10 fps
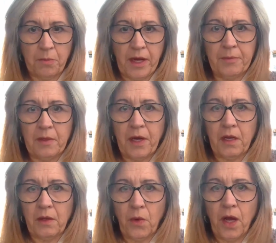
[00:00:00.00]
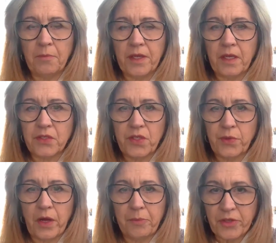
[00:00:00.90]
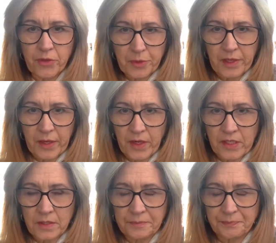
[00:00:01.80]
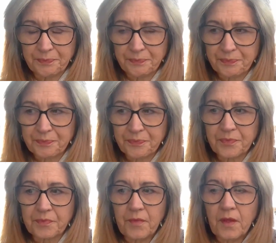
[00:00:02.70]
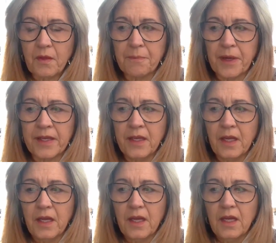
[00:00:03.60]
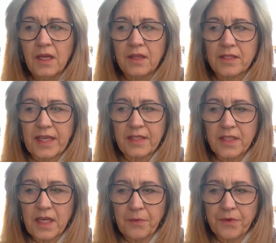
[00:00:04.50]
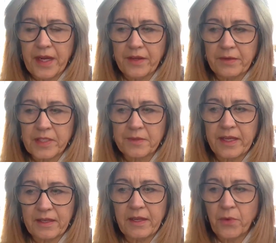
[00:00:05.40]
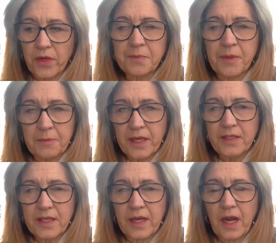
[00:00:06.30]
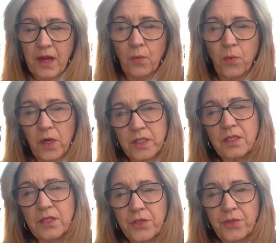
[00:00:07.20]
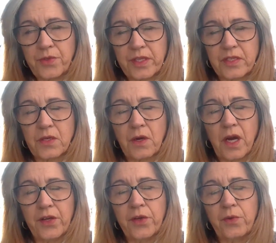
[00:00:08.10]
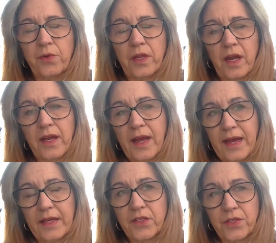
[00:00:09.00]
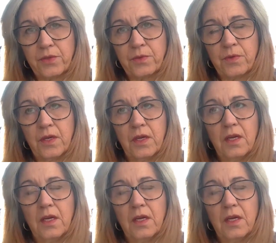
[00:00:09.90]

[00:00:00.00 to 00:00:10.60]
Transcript: to go buy me a bottle of wine because he knew how miserable I was. But the second time around, it was like, it was my mindset. I wanted to do this. So I knew that I had to